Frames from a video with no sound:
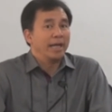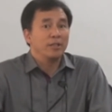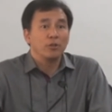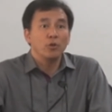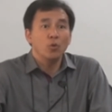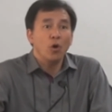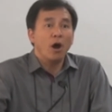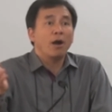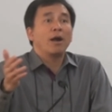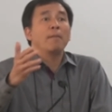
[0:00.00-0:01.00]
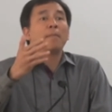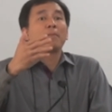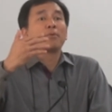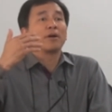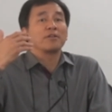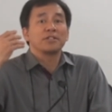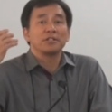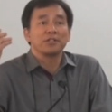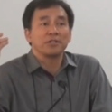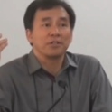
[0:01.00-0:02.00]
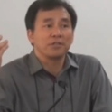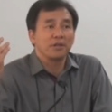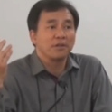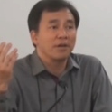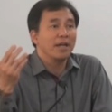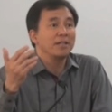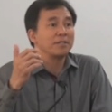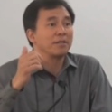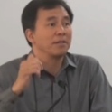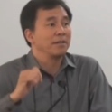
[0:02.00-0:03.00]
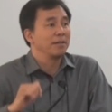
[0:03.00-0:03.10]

And you are my brothers and sisters in Christ.